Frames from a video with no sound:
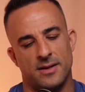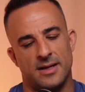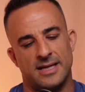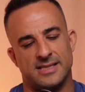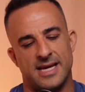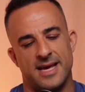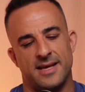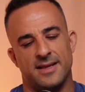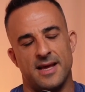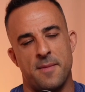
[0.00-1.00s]
let's
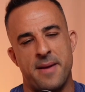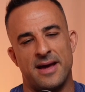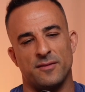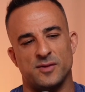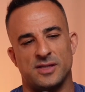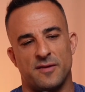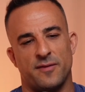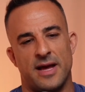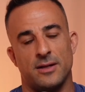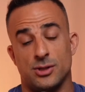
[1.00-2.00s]
say the amount of
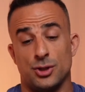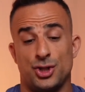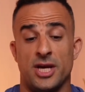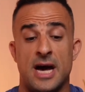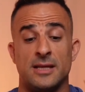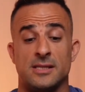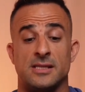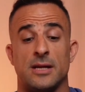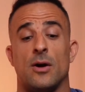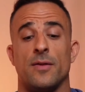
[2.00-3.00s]
stuff that, so she can't
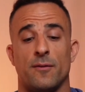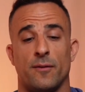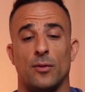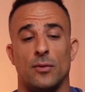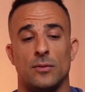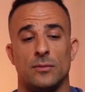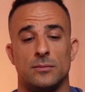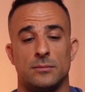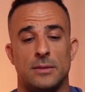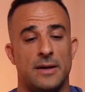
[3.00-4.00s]
sit on the floor.
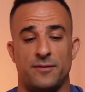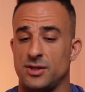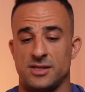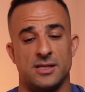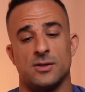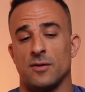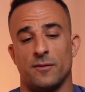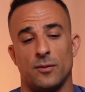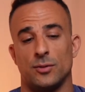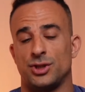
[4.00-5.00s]
If she sits on the
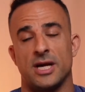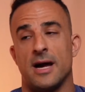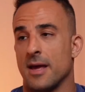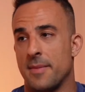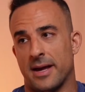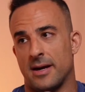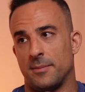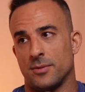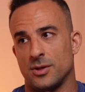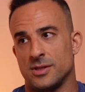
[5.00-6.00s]
floor, she can't get back
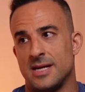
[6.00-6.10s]
up because her